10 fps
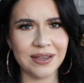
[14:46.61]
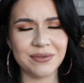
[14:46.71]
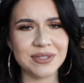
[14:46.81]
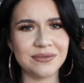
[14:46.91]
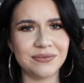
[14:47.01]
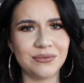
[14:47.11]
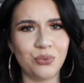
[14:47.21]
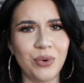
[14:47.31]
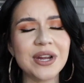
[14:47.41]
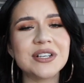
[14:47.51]
It was
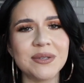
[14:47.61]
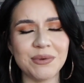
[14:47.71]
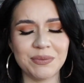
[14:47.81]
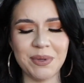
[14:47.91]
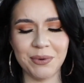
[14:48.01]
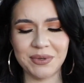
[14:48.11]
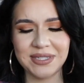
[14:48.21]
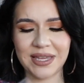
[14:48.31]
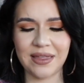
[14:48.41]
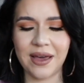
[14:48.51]
weird to me when people would
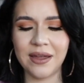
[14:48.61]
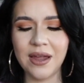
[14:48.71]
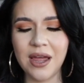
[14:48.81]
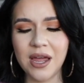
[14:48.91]
say that.